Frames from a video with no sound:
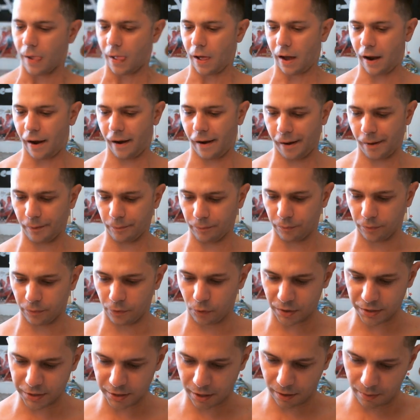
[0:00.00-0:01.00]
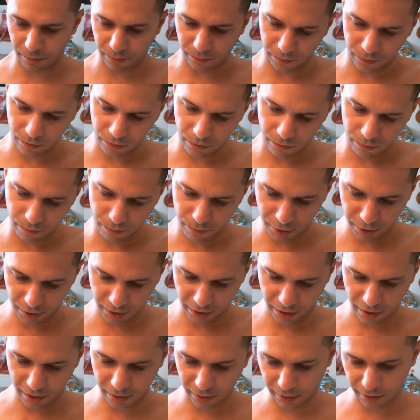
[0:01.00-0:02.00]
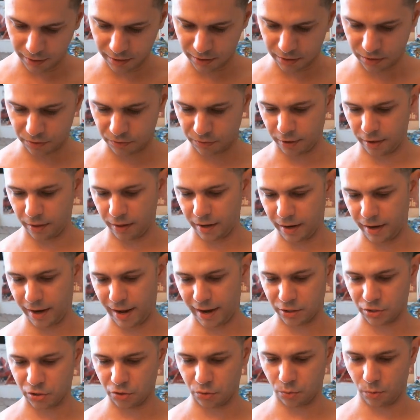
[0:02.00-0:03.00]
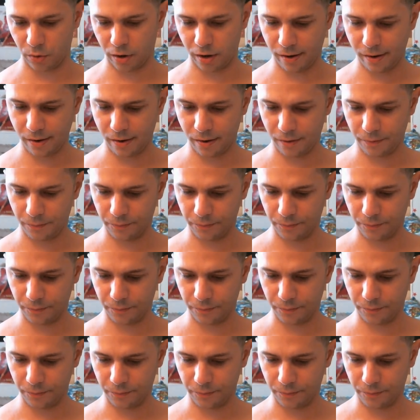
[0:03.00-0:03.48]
um, which I'm putting on the list for the next one.